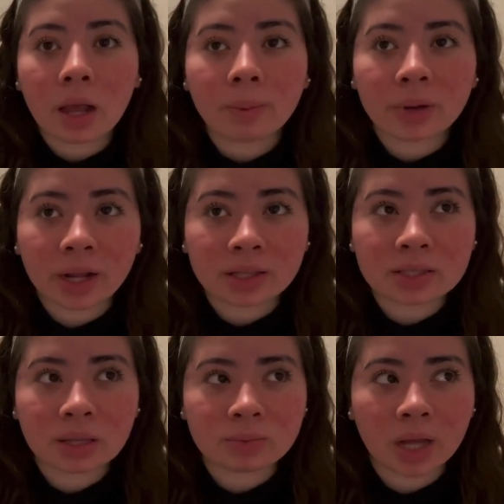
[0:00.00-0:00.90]
But at the
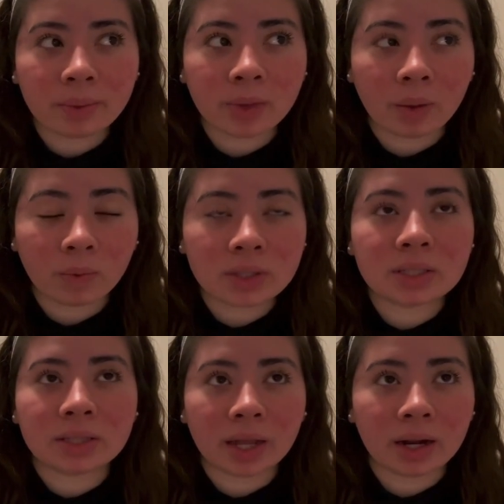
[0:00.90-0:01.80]
same time, that
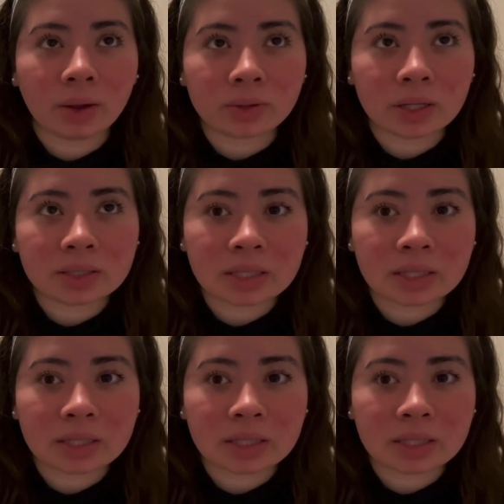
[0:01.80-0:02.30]
wasn't that healthy because